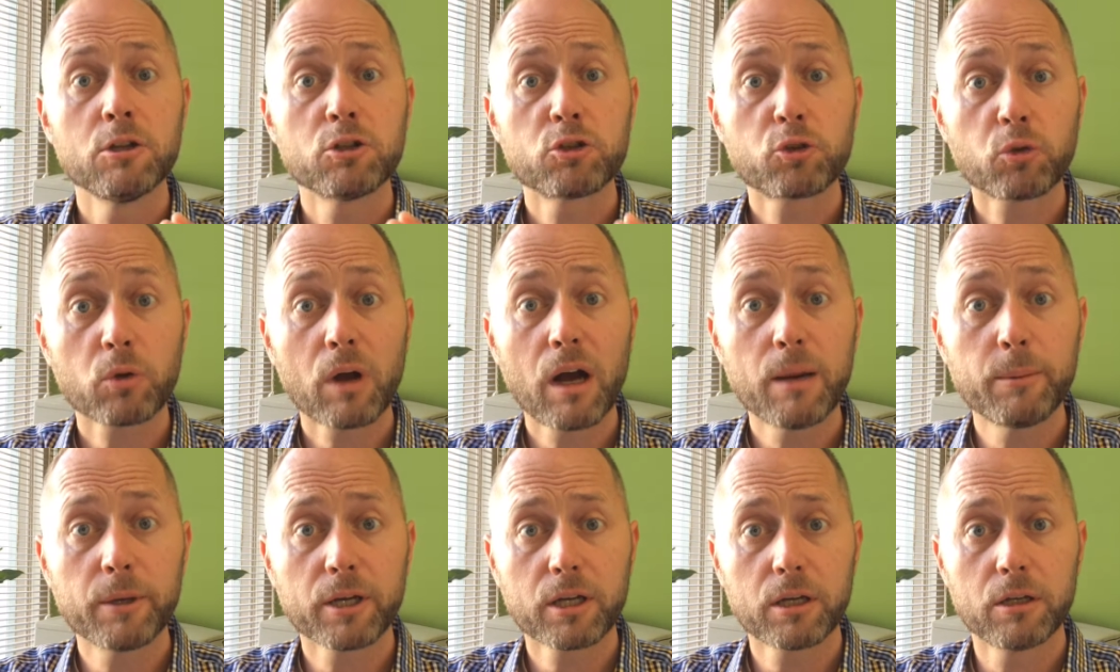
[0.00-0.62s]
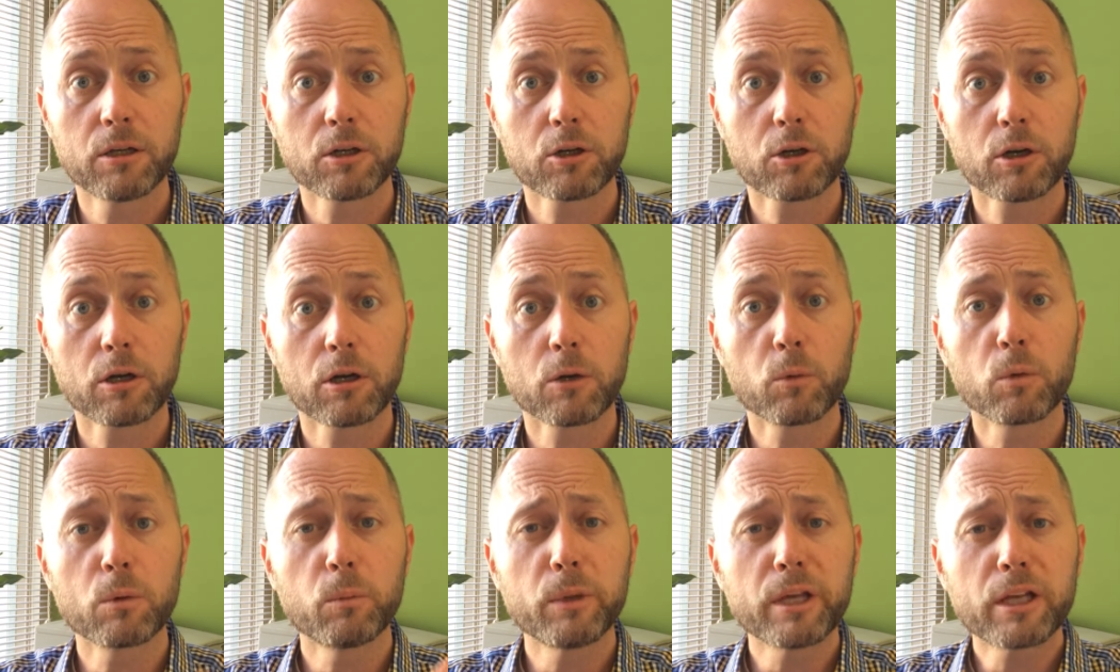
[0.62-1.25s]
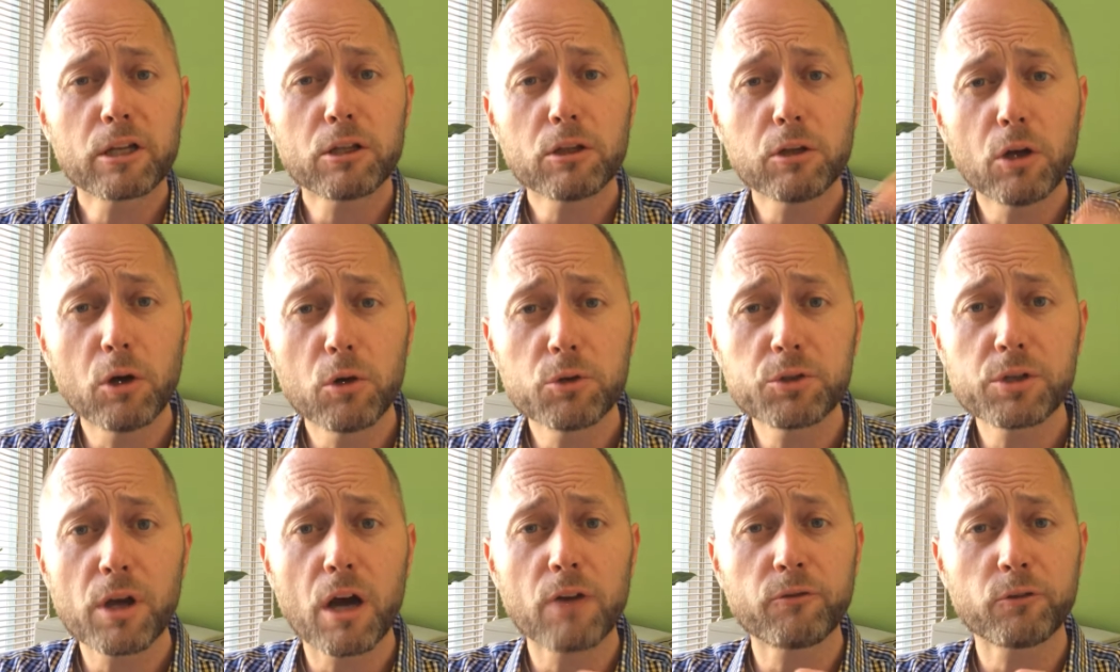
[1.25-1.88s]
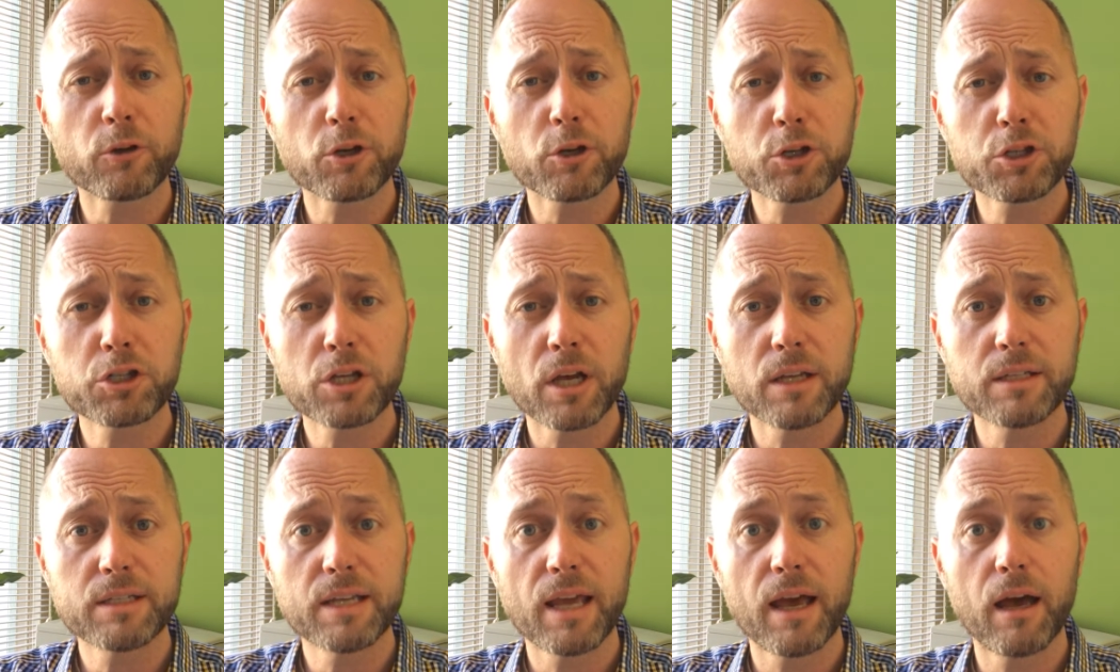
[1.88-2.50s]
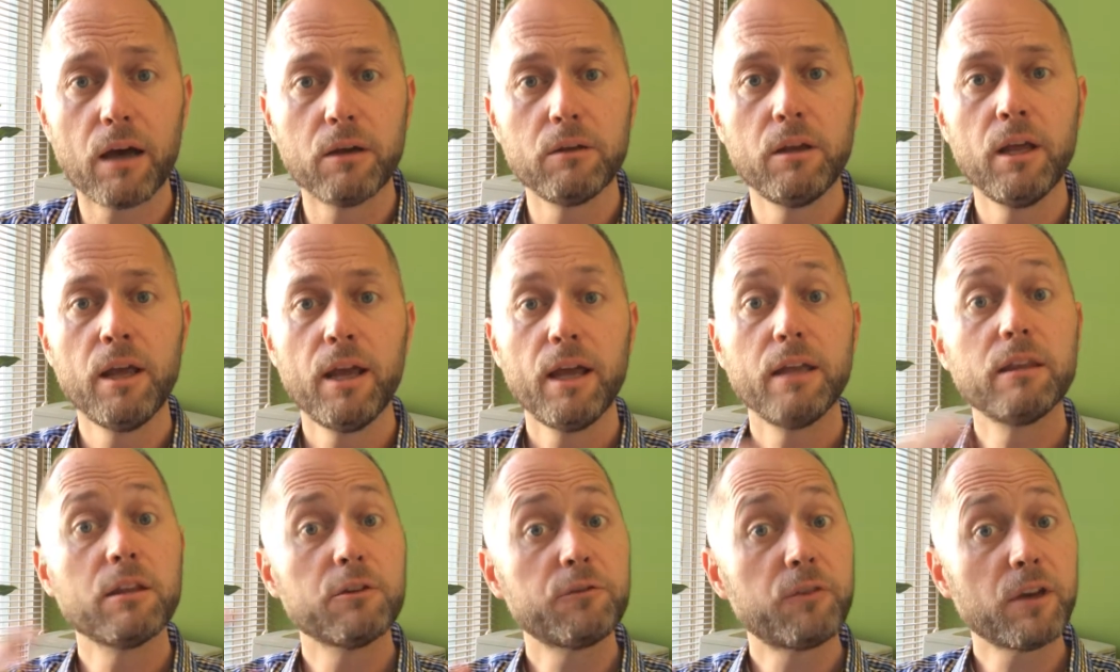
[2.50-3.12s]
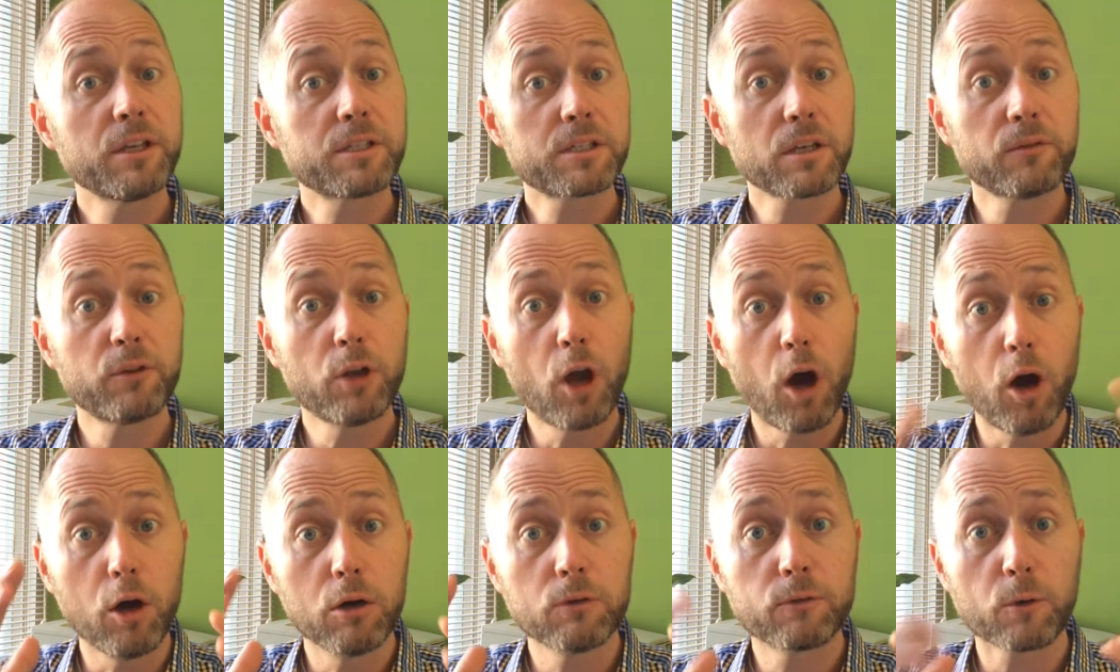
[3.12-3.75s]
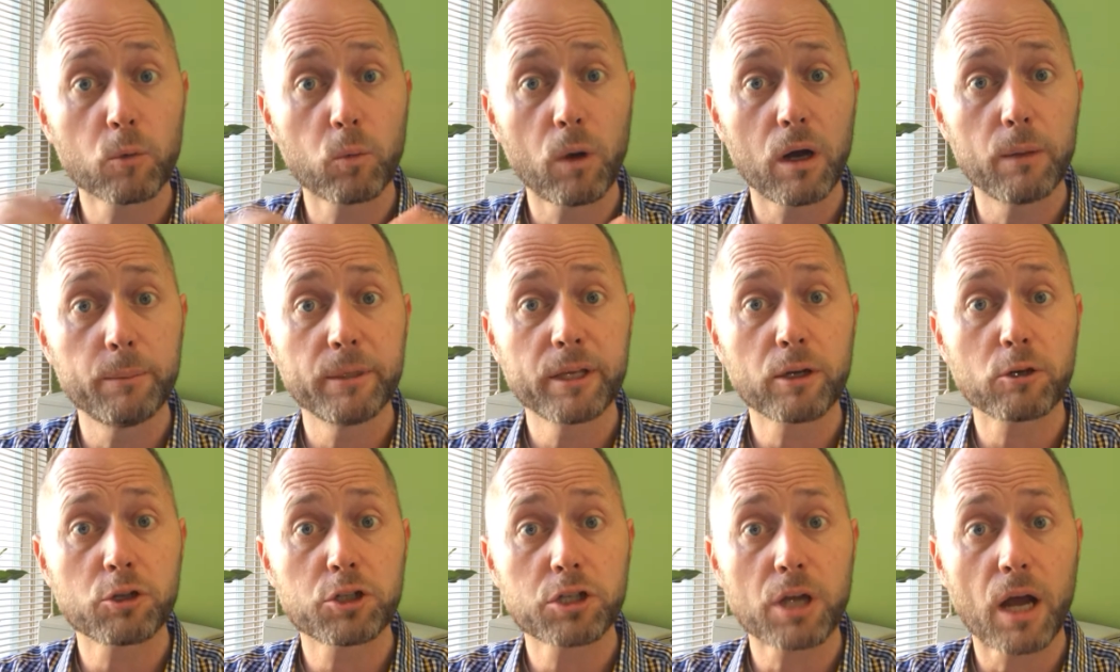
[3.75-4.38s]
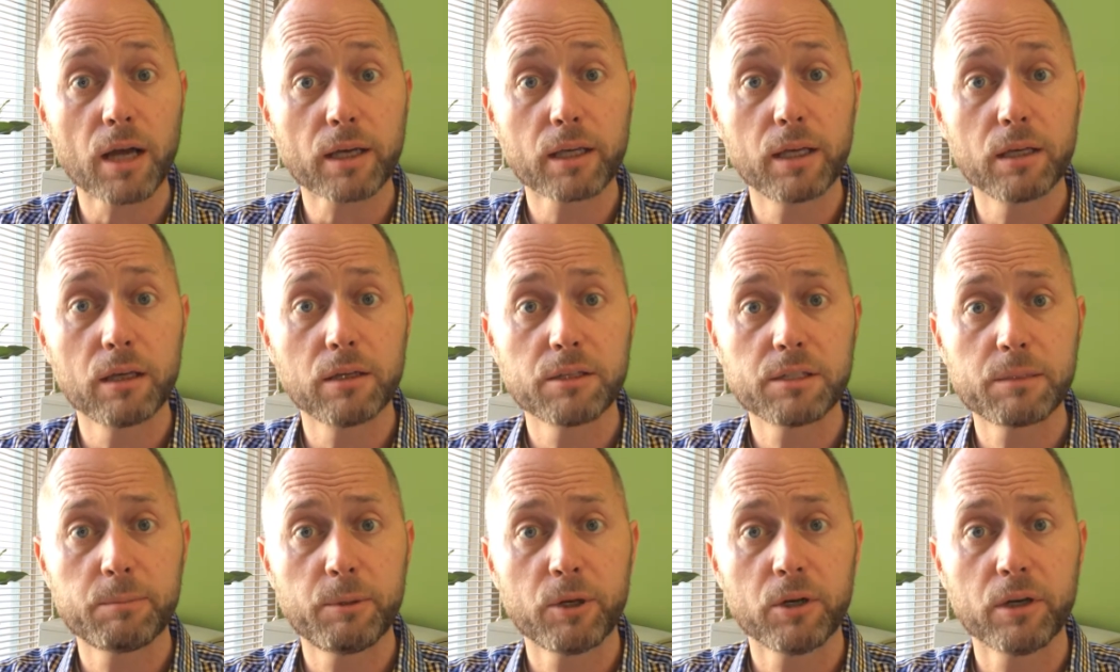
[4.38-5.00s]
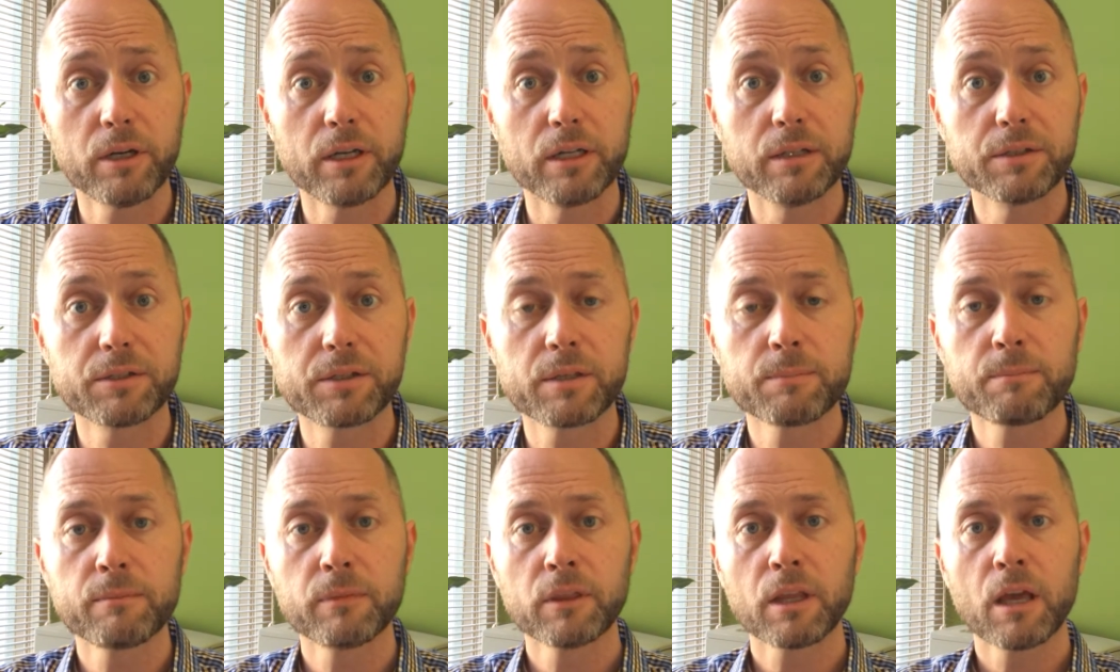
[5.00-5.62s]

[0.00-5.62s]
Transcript: Trauma can occur when we close off or shut down in the face of an overwhelming or shocking experience.